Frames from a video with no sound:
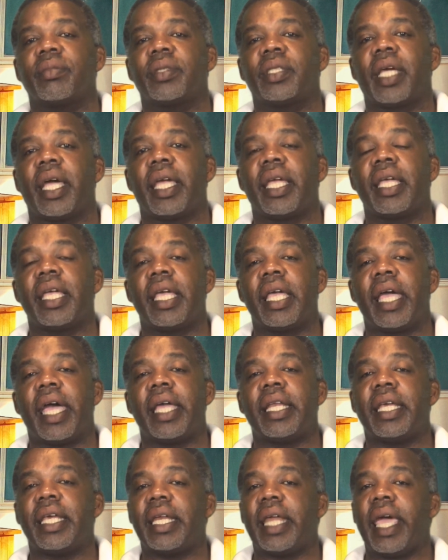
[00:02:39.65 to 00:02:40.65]
Okay,
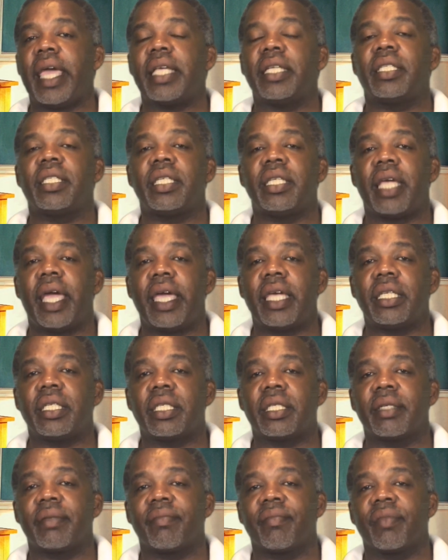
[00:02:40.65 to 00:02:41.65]
and then
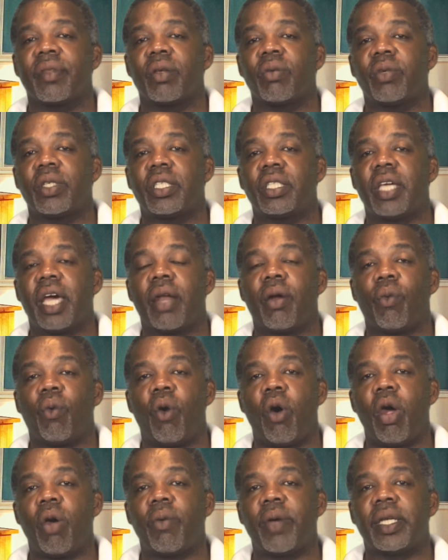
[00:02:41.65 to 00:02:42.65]
HGH, which is going to
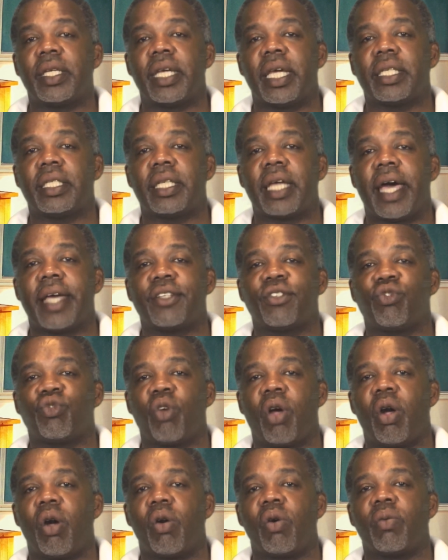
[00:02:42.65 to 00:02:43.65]
work with
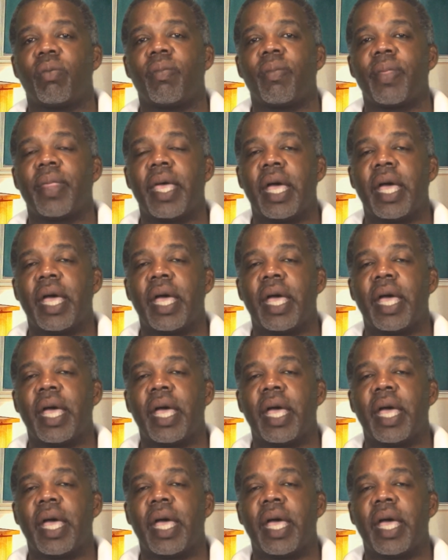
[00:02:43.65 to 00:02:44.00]
testosterone,